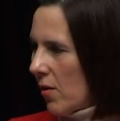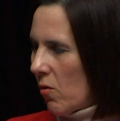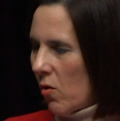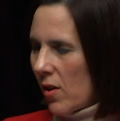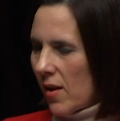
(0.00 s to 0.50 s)

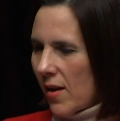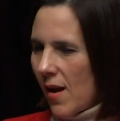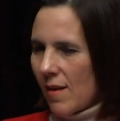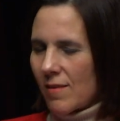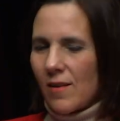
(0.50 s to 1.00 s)
oil and
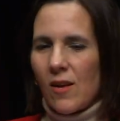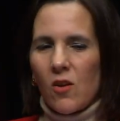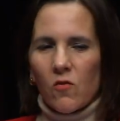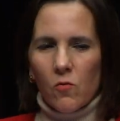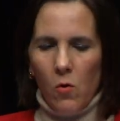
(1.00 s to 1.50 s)
gas.
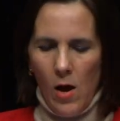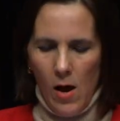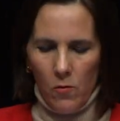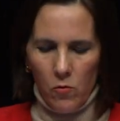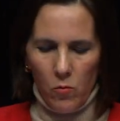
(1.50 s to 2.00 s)
So
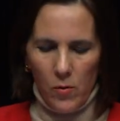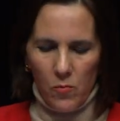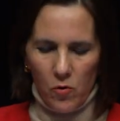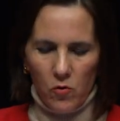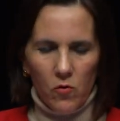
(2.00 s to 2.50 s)
how do we
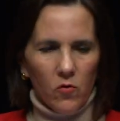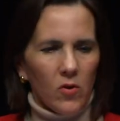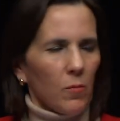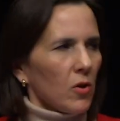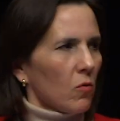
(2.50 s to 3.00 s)
produce
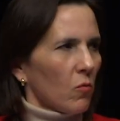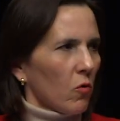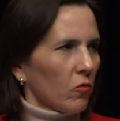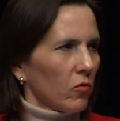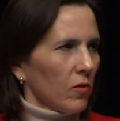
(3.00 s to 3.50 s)
them in the
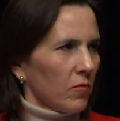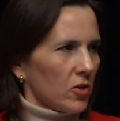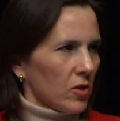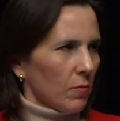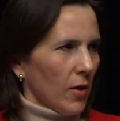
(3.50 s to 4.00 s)
most
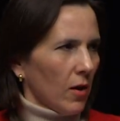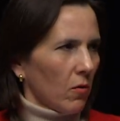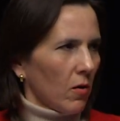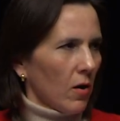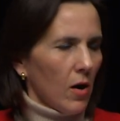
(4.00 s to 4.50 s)
efficient
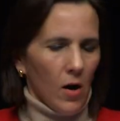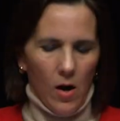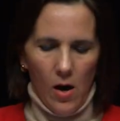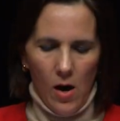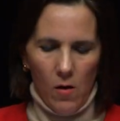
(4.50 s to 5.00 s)
manner?
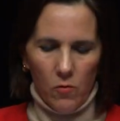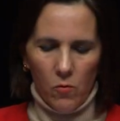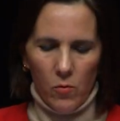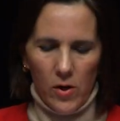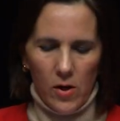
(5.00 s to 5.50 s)
How do
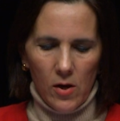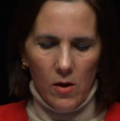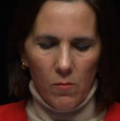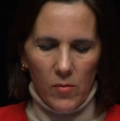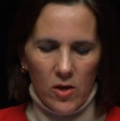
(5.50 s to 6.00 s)
we
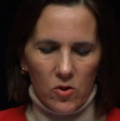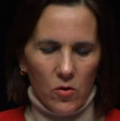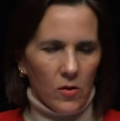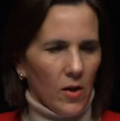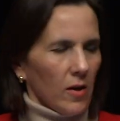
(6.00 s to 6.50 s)
make
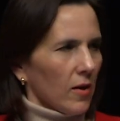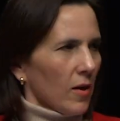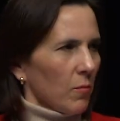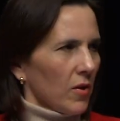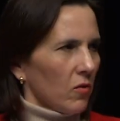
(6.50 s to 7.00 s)
sure that it
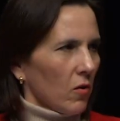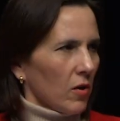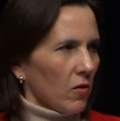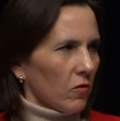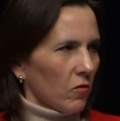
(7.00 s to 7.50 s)
can be done
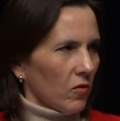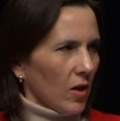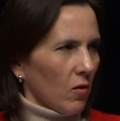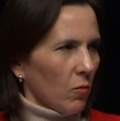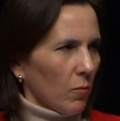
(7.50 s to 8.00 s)
in a
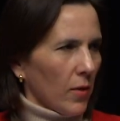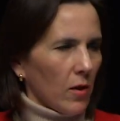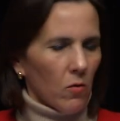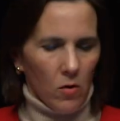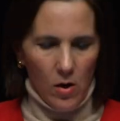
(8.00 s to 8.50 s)
sustainable
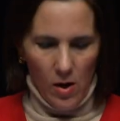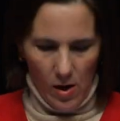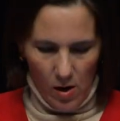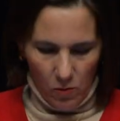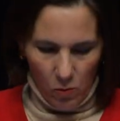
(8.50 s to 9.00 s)
manner?
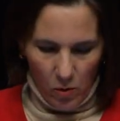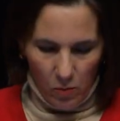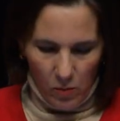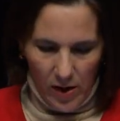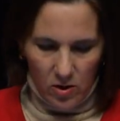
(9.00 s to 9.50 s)
How do we
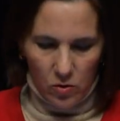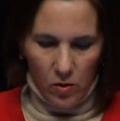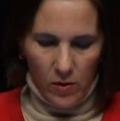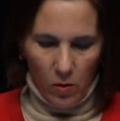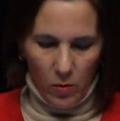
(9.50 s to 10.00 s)
make
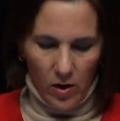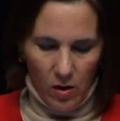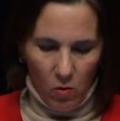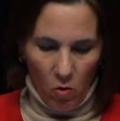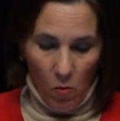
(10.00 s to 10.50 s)
sure that we
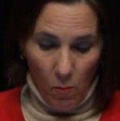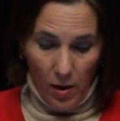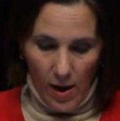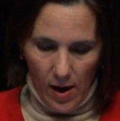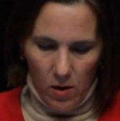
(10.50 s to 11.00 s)
can
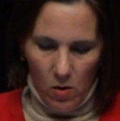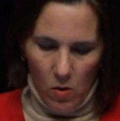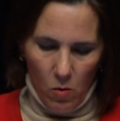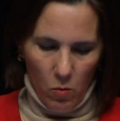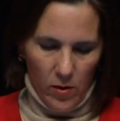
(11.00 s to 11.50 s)
comply
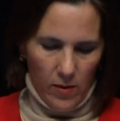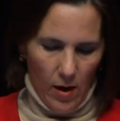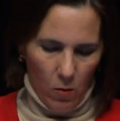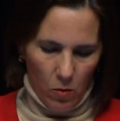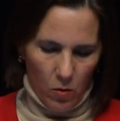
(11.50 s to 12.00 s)
with
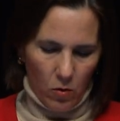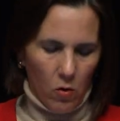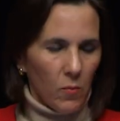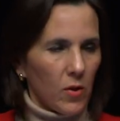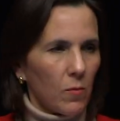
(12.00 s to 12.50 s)
our
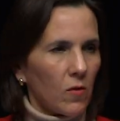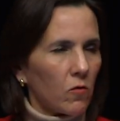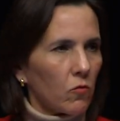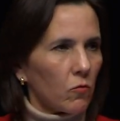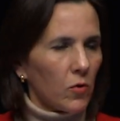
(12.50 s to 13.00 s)

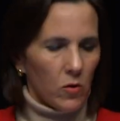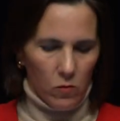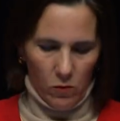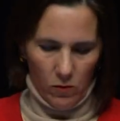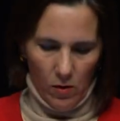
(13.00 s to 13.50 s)
commitments to
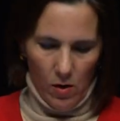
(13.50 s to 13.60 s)
reduce